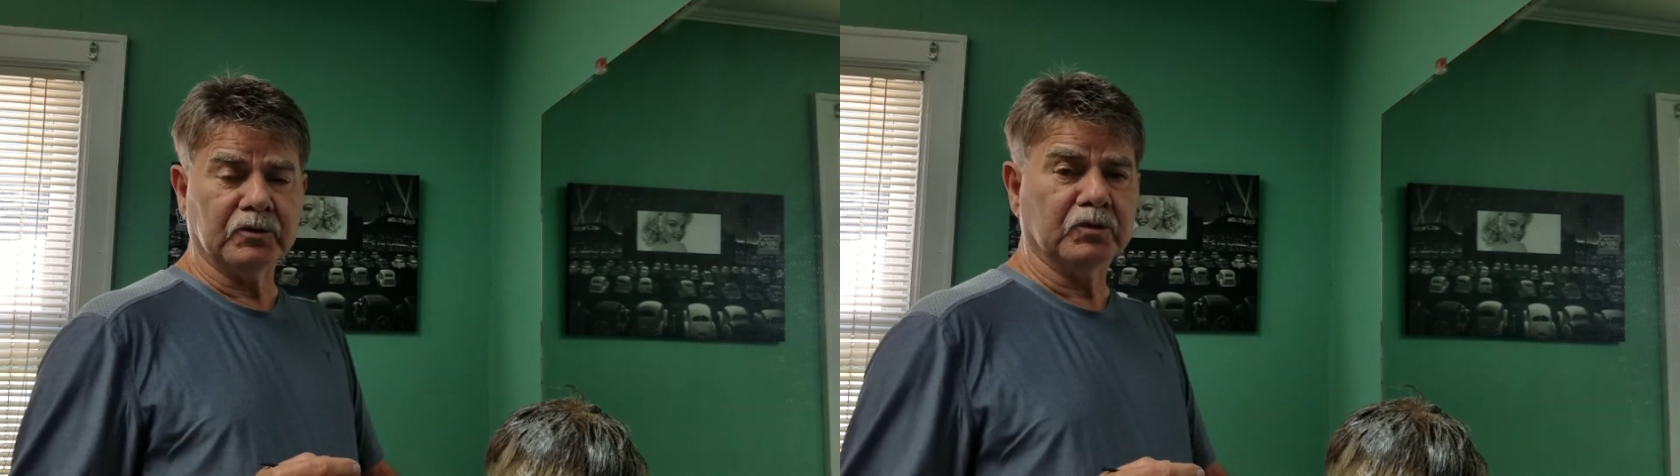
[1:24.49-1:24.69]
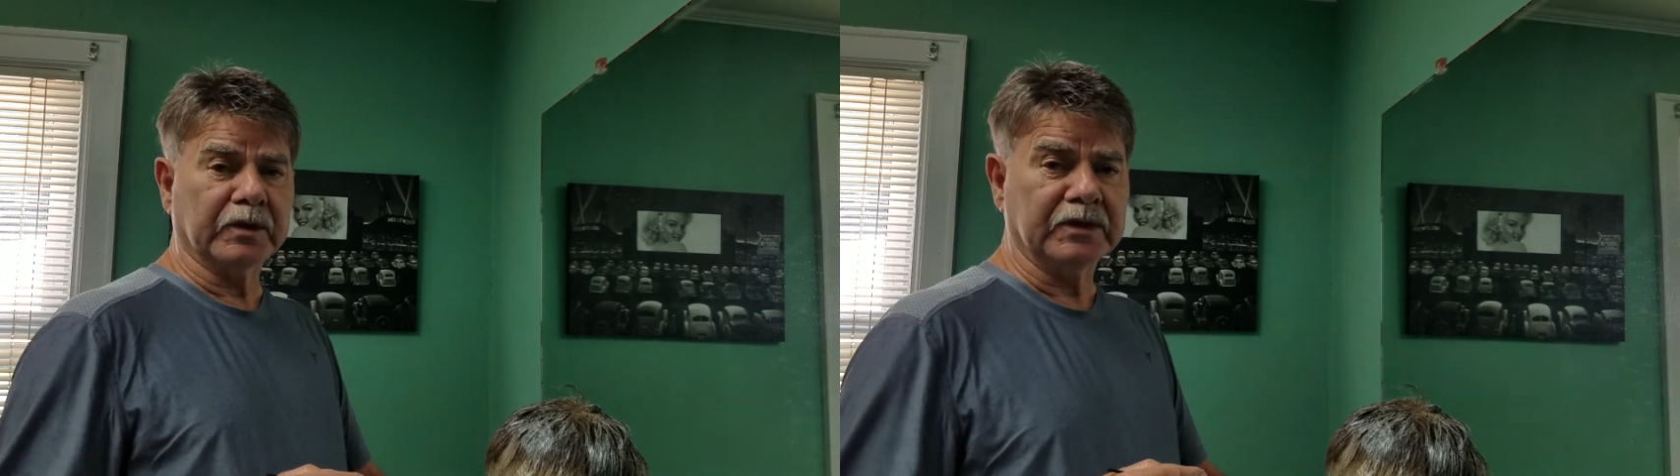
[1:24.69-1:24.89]

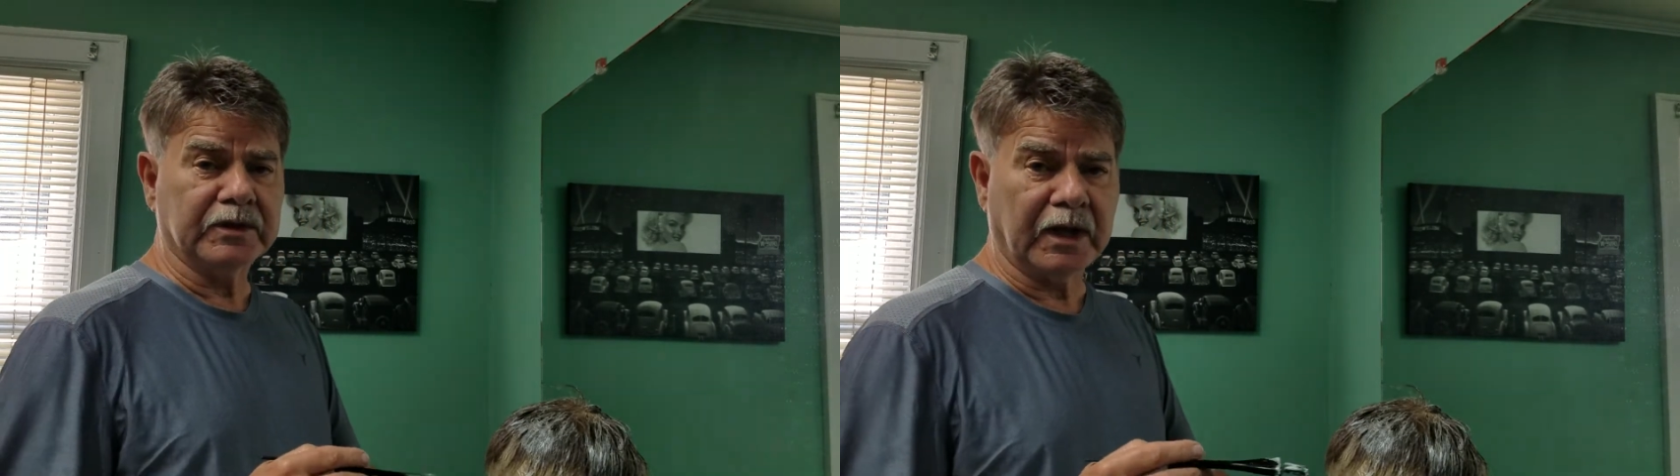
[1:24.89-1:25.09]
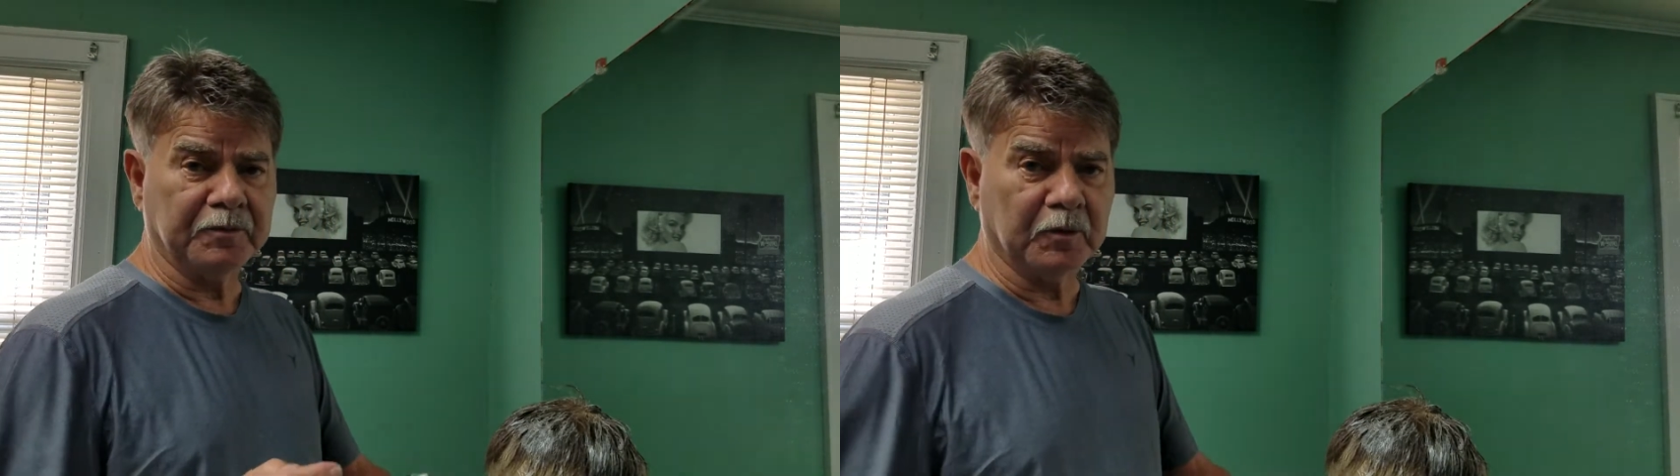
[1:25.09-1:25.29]

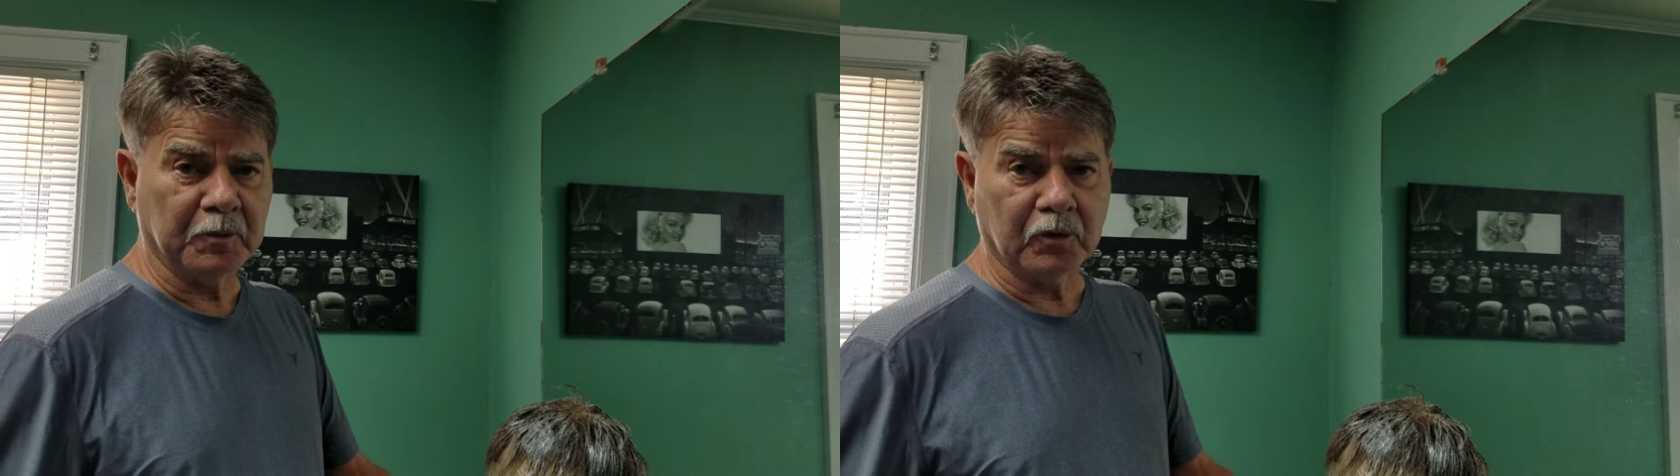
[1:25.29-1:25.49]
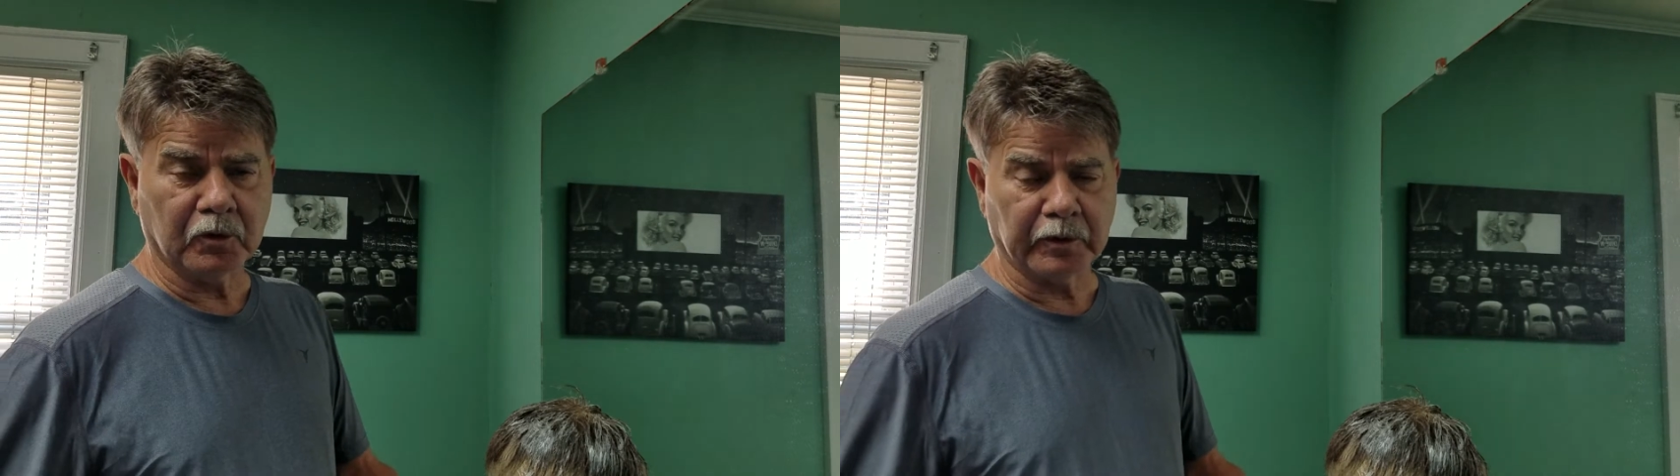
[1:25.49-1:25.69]
retape them
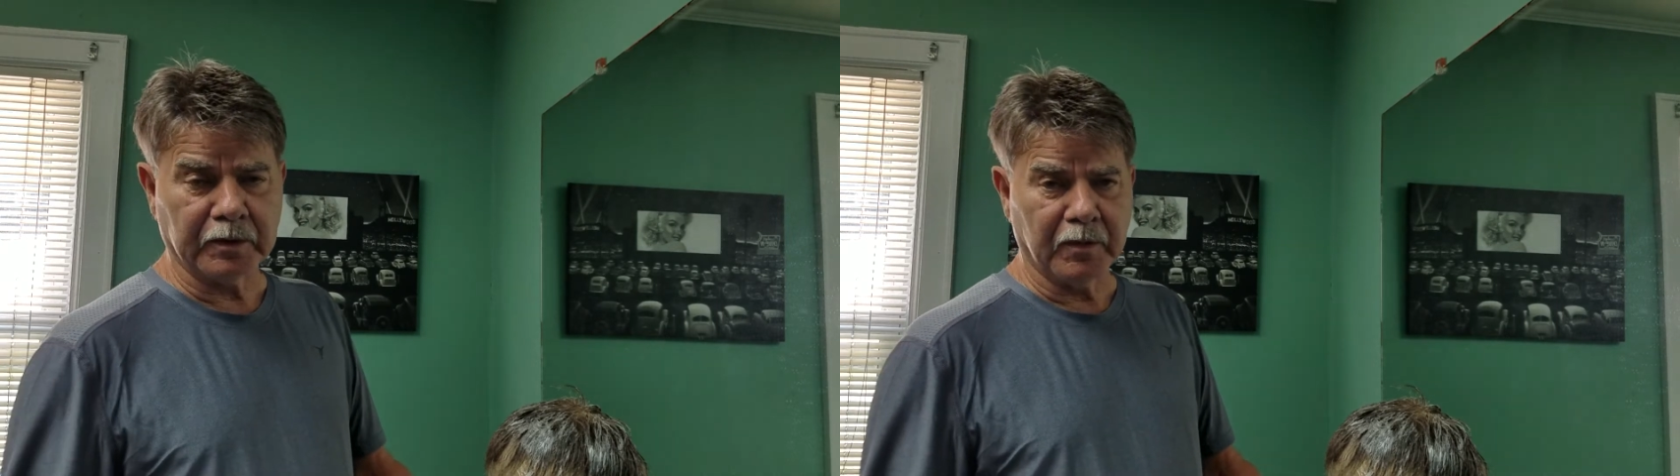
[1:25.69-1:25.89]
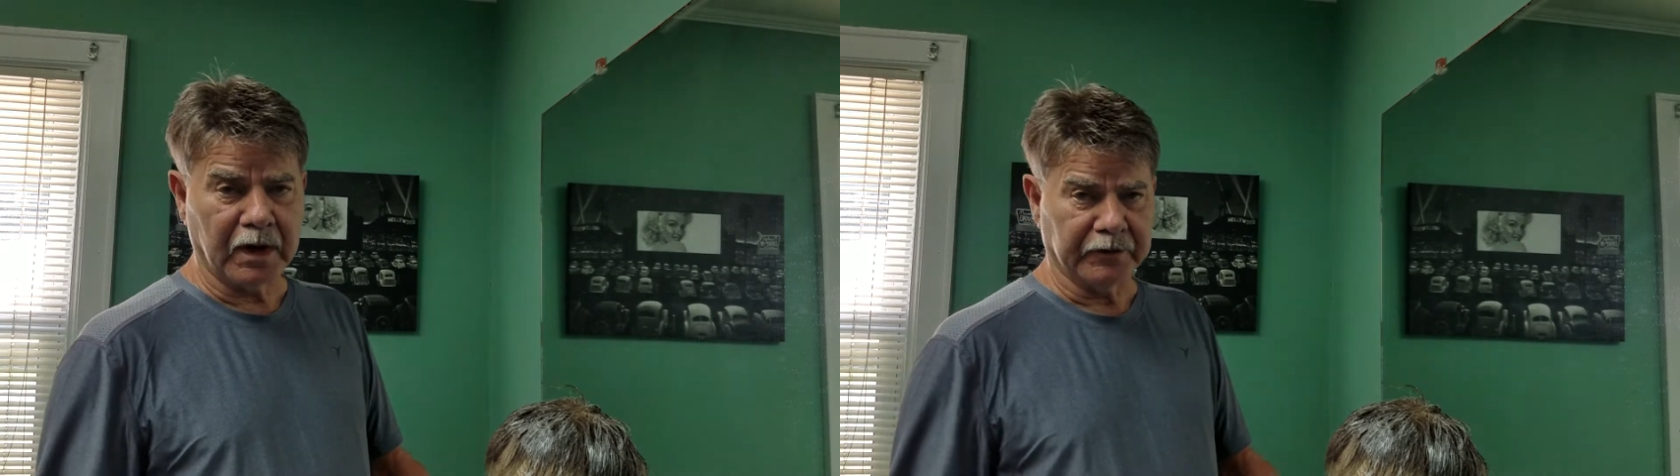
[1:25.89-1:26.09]
or
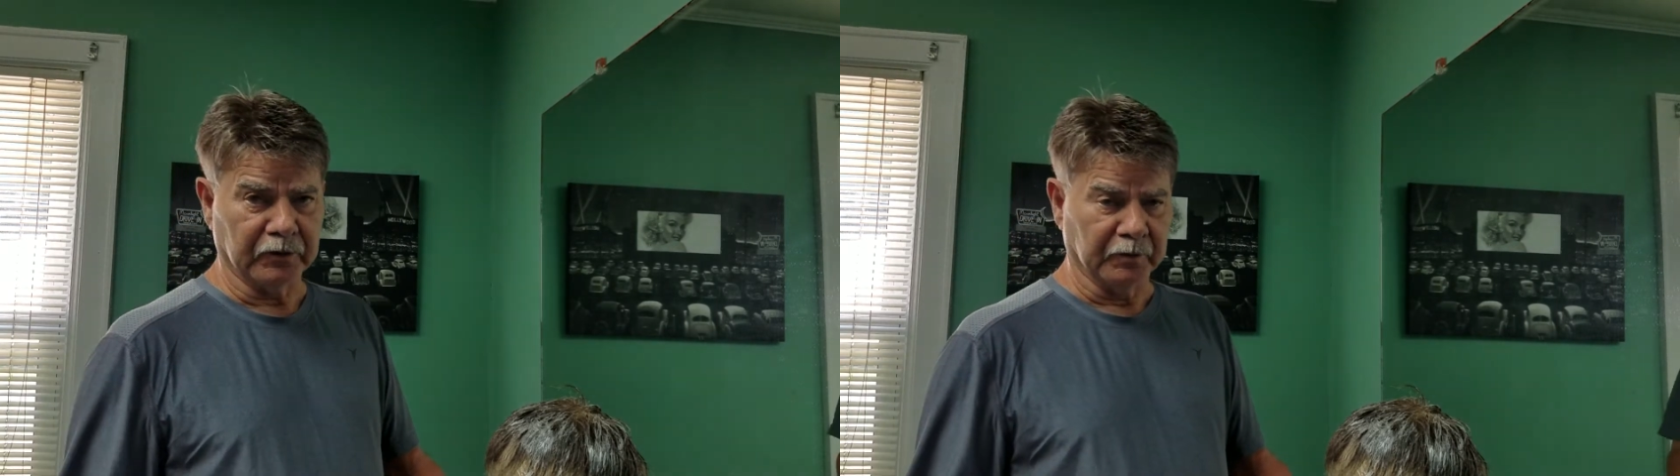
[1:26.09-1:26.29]
rebond them.